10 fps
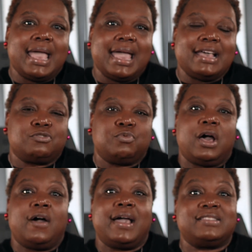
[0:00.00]
as
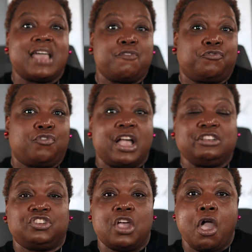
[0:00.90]
well as that
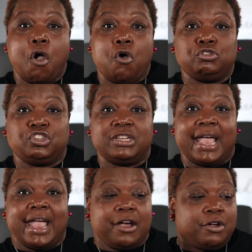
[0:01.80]
fresh ocean
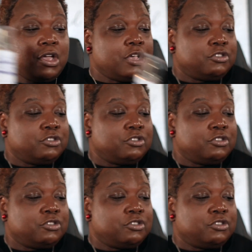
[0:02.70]
air.